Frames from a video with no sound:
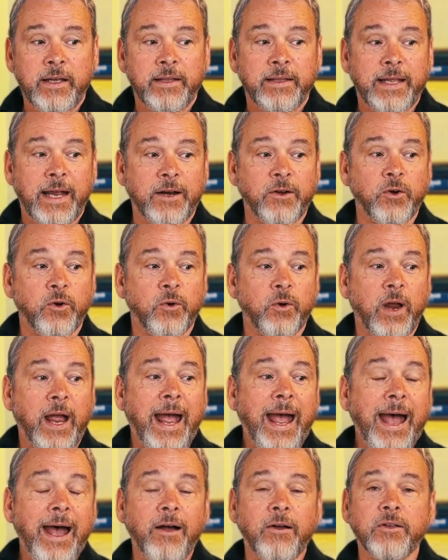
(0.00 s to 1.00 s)
That your
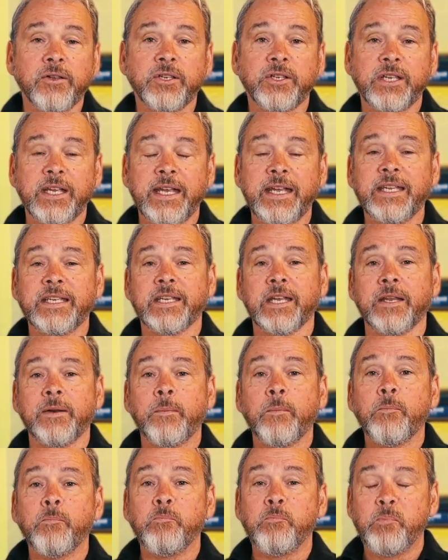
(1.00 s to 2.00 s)
house
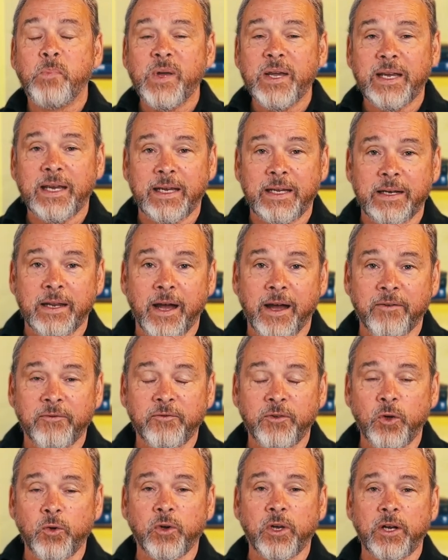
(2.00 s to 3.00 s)
isn't big enough.
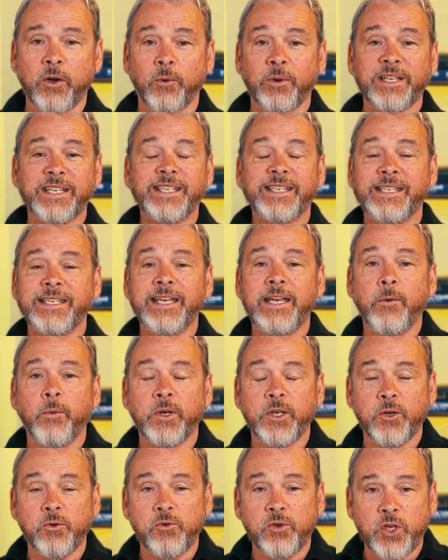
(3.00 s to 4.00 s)
You can only see what
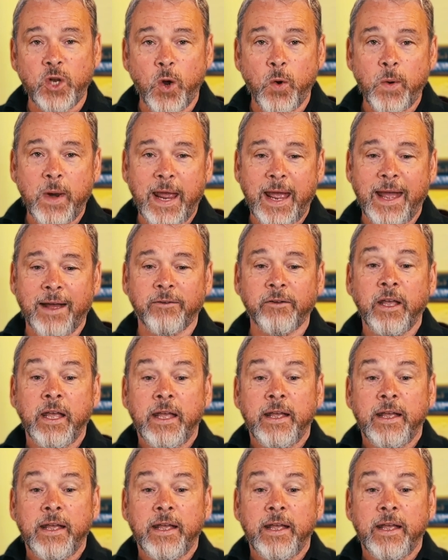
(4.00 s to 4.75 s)
you don't have.